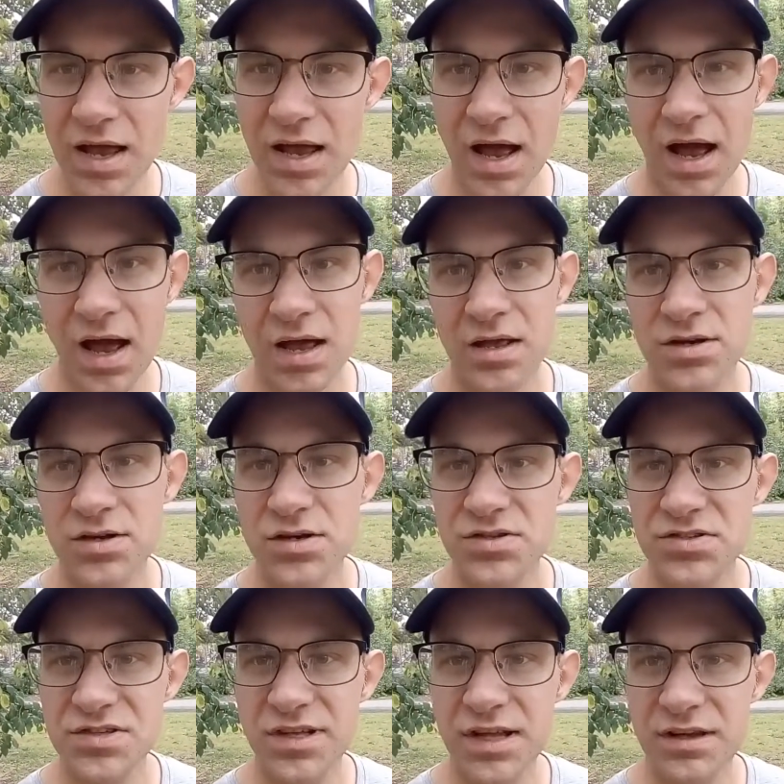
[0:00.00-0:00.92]
I
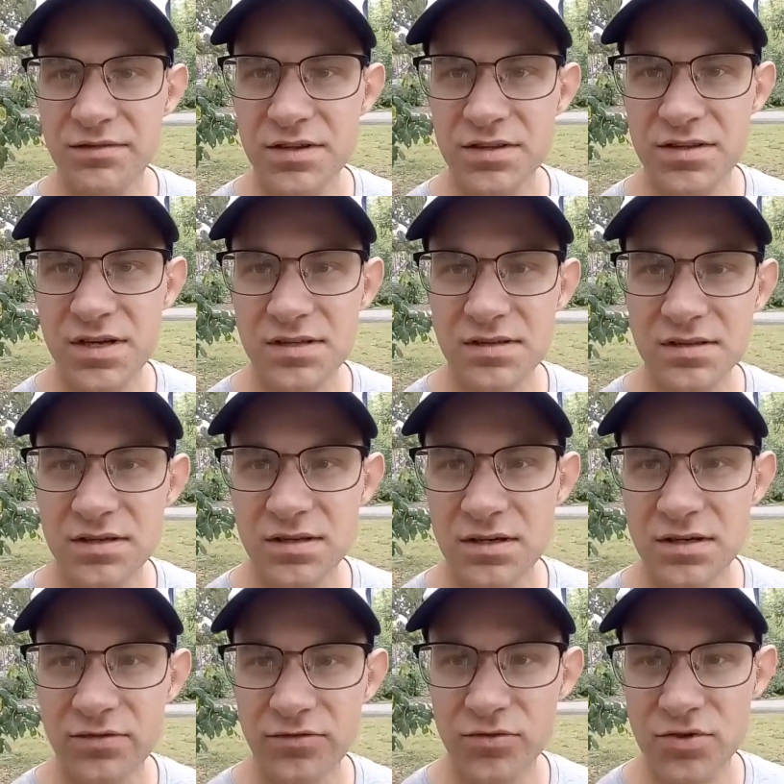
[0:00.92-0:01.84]
just leave it at
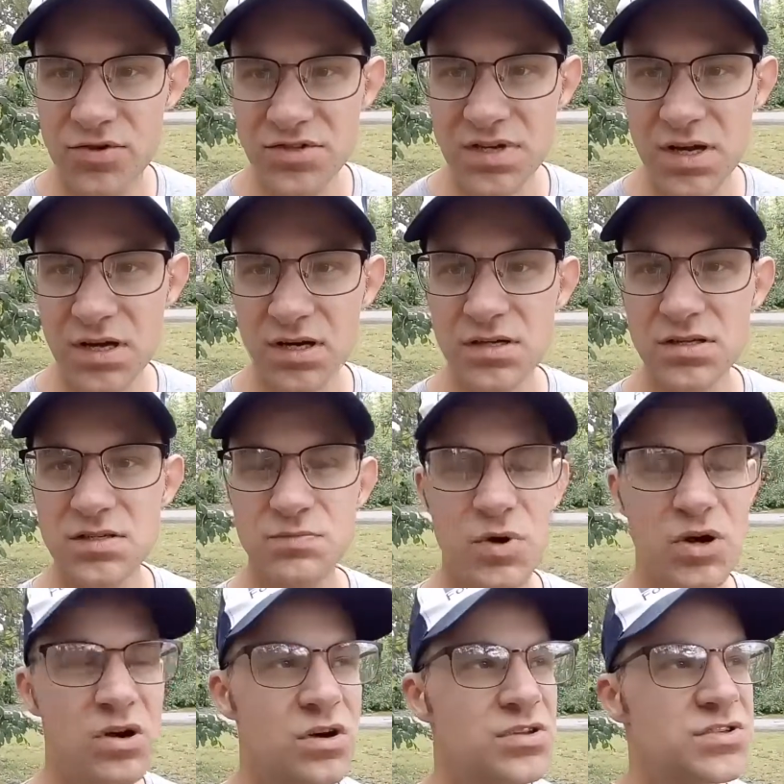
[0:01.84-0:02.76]
4 seconds
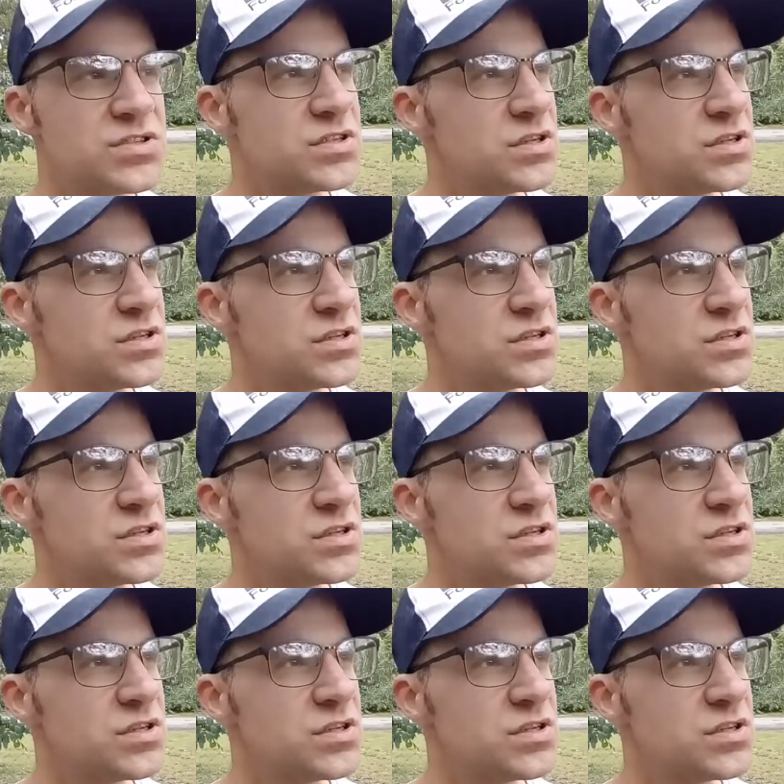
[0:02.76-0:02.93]
because